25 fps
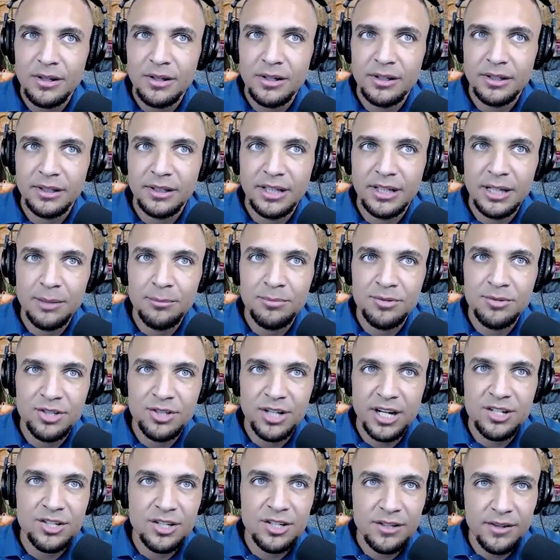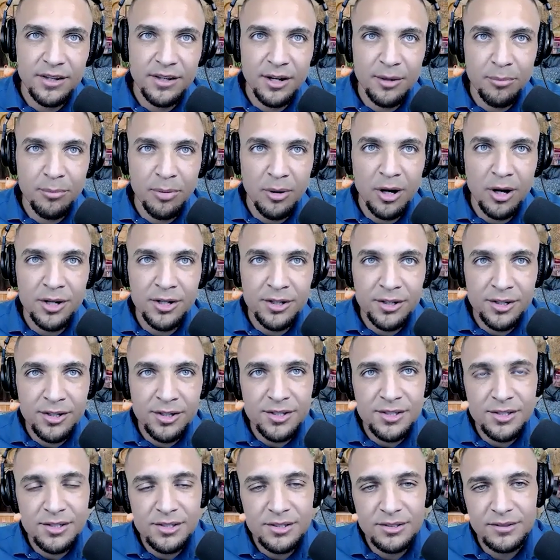keep changing their
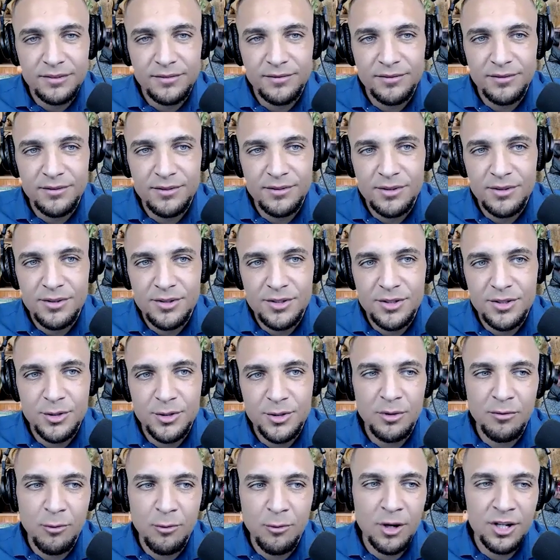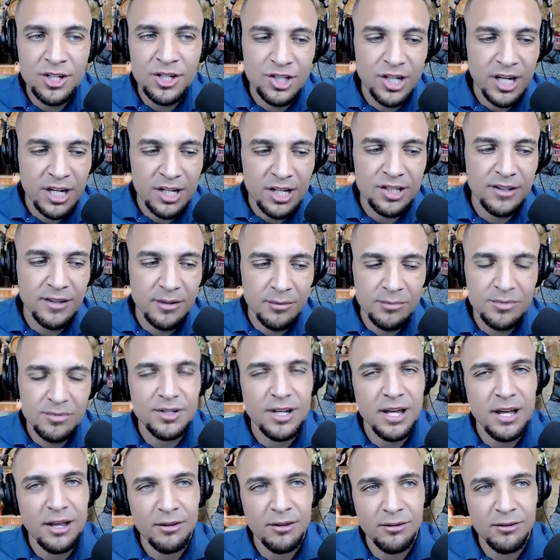partners to avoid changing
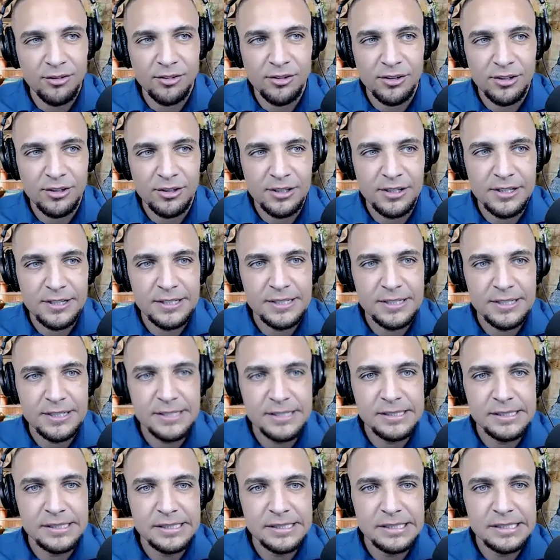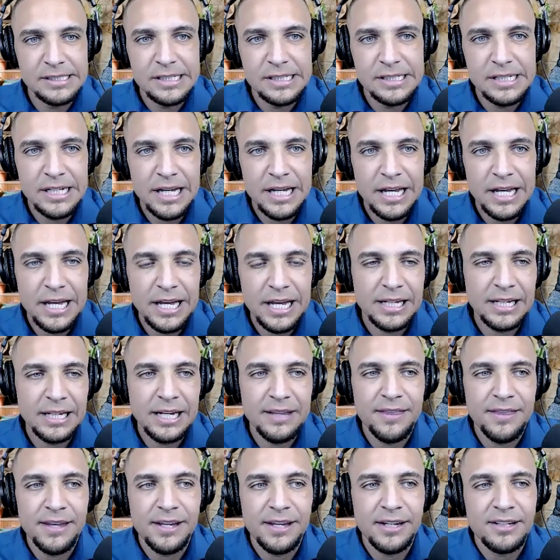themselves. And I
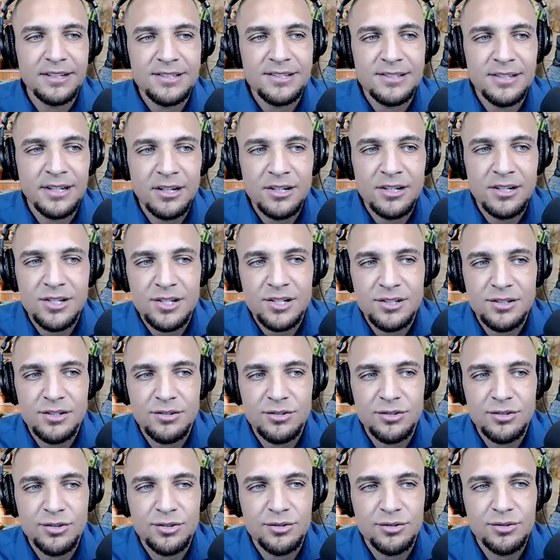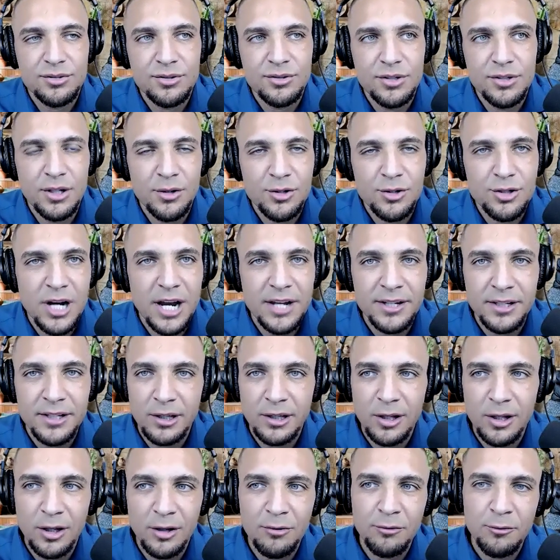think instead of just, trying to
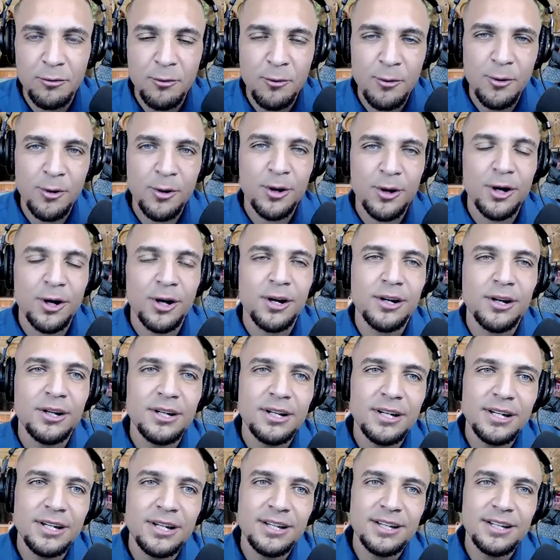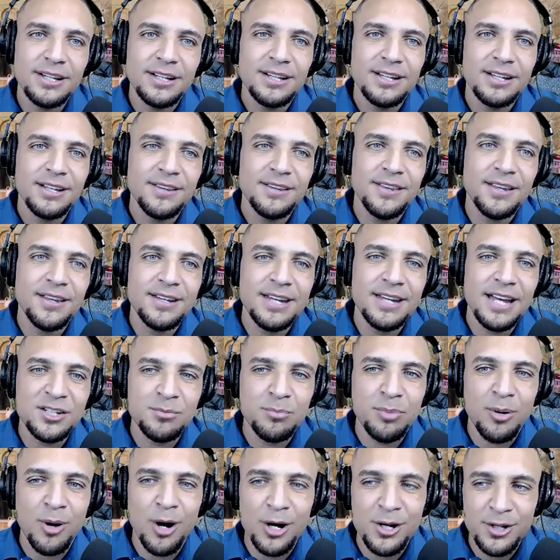look for the
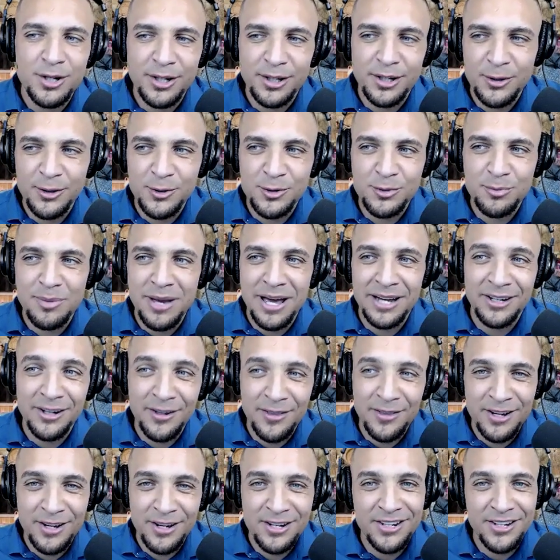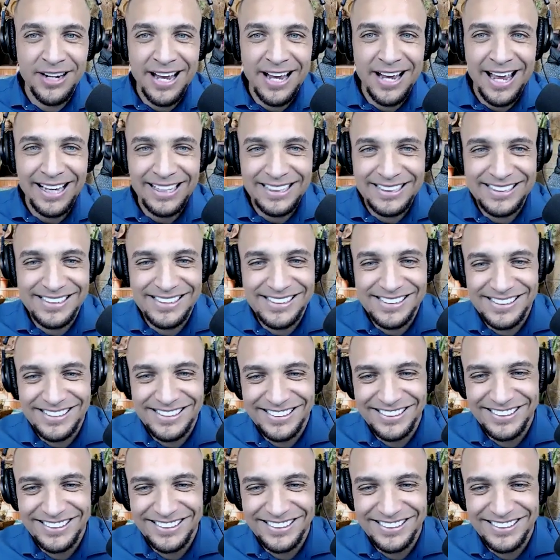next partner who's better than your ex,